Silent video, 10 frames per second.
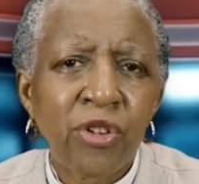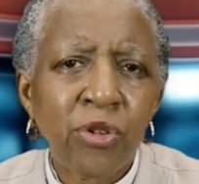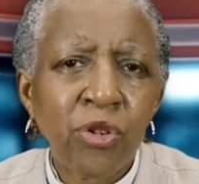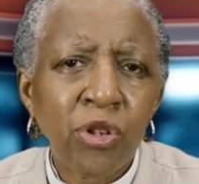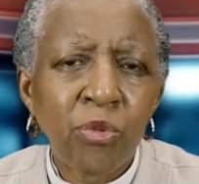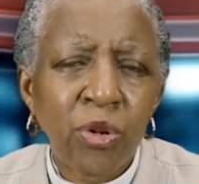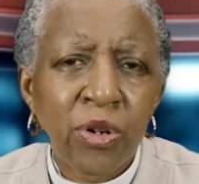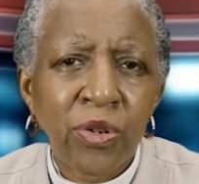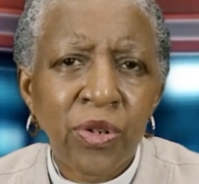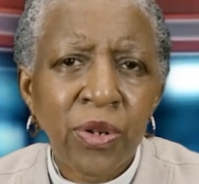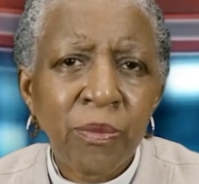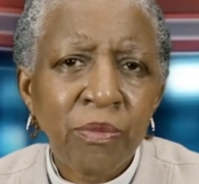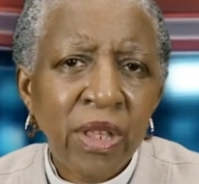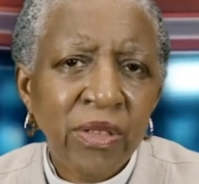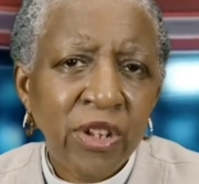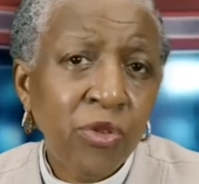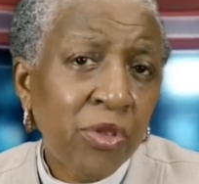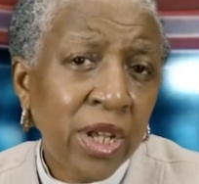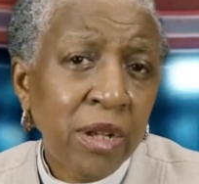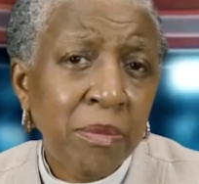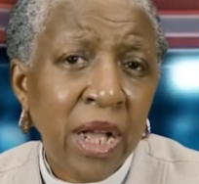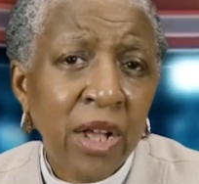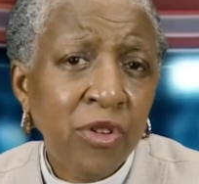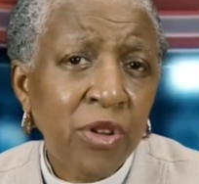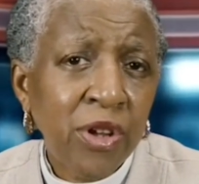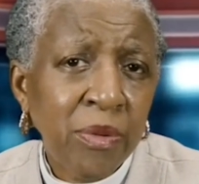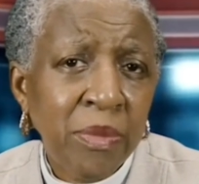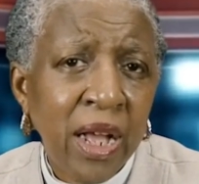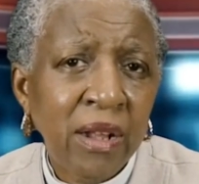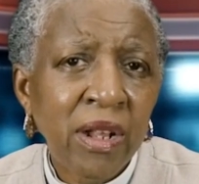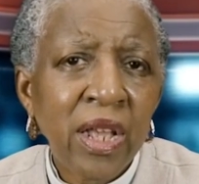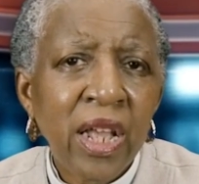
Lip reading: use the words that you think about, you hear about,